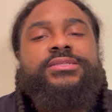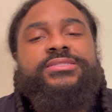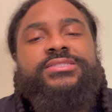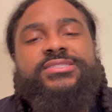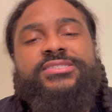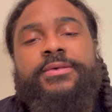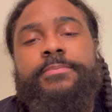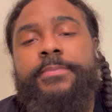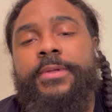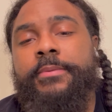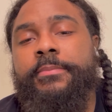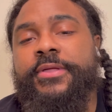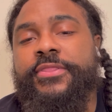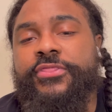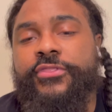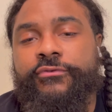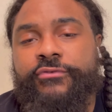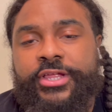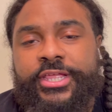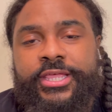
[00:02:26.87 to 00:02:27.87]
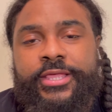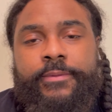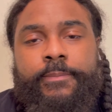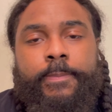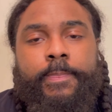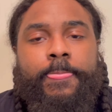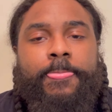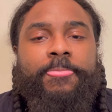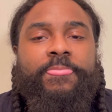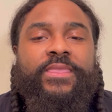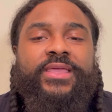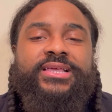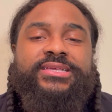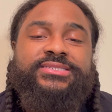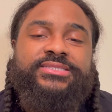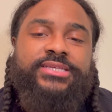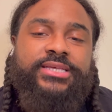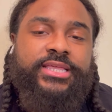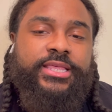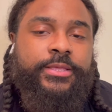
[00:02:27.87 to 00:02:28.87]
Tip number three is
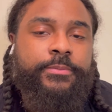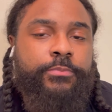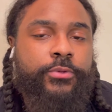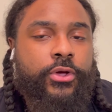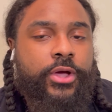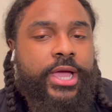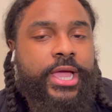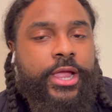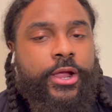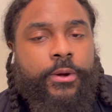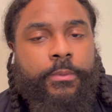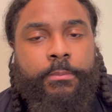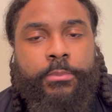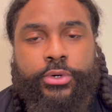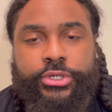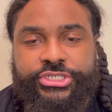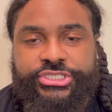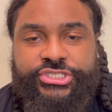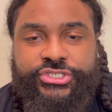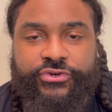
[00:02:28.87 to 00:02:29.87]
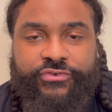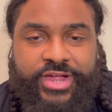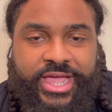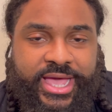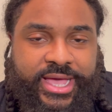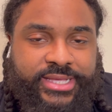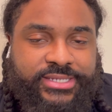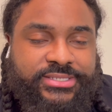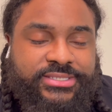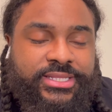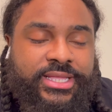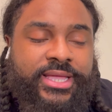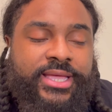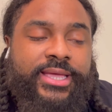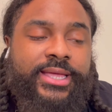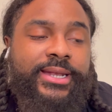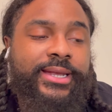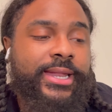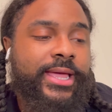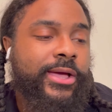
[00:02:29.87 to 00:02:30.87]
to keep your hair moisturized.
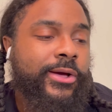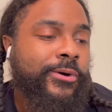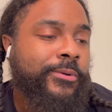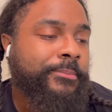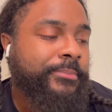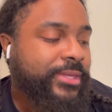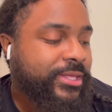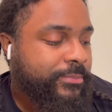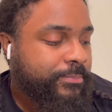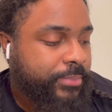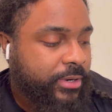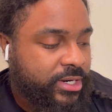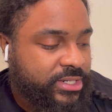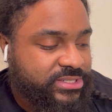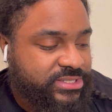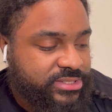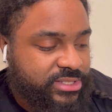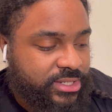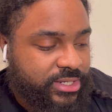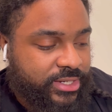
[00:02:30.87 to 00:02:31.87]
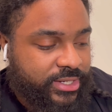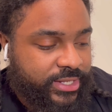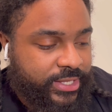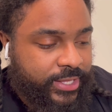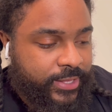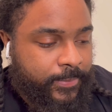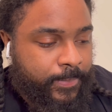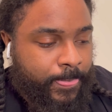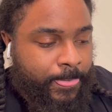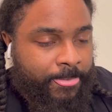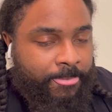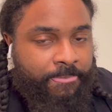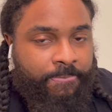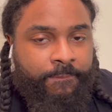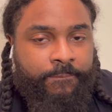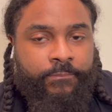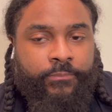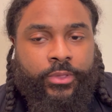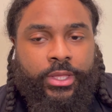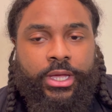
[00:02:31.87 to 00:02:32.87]
Now, me personally,
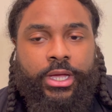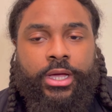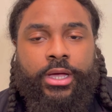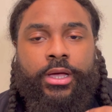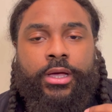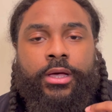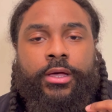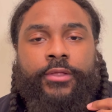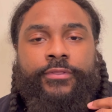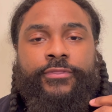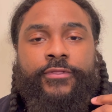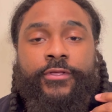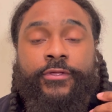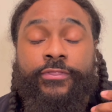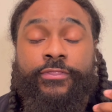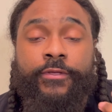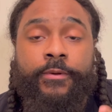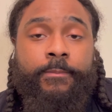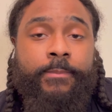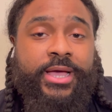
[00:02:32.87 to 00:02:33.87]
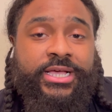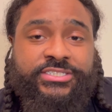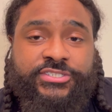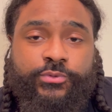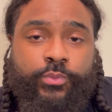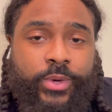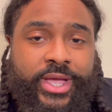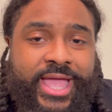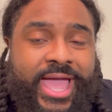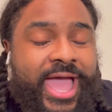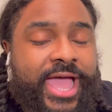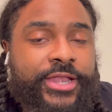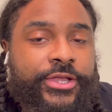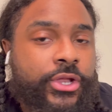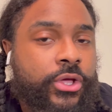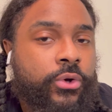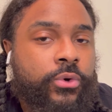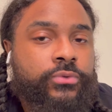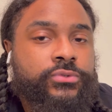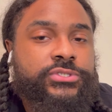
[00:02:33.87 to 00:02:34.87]
the best way I
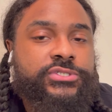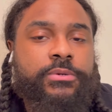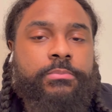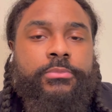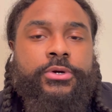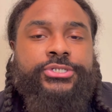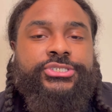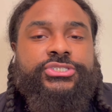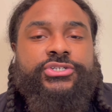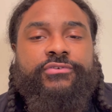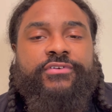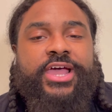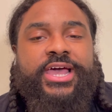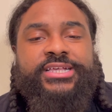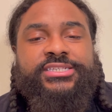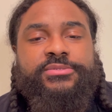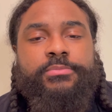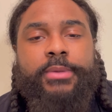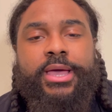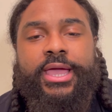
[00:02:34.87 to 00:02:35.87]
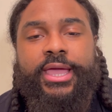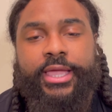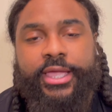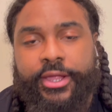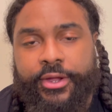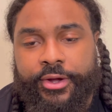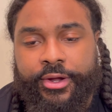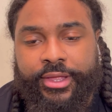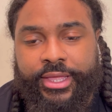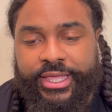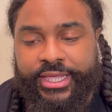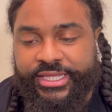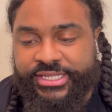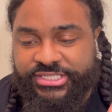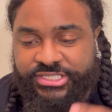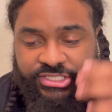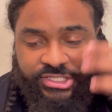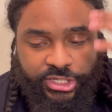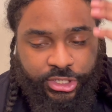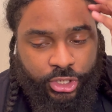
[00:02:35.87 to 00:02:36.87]
know to moisturize my hair is
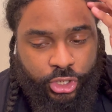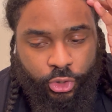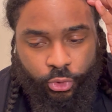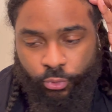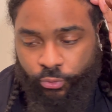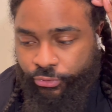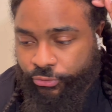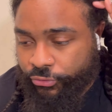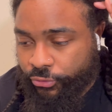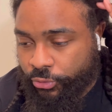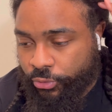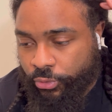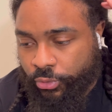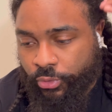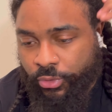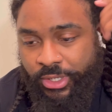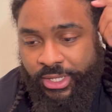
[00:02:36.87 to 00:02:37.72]
to go through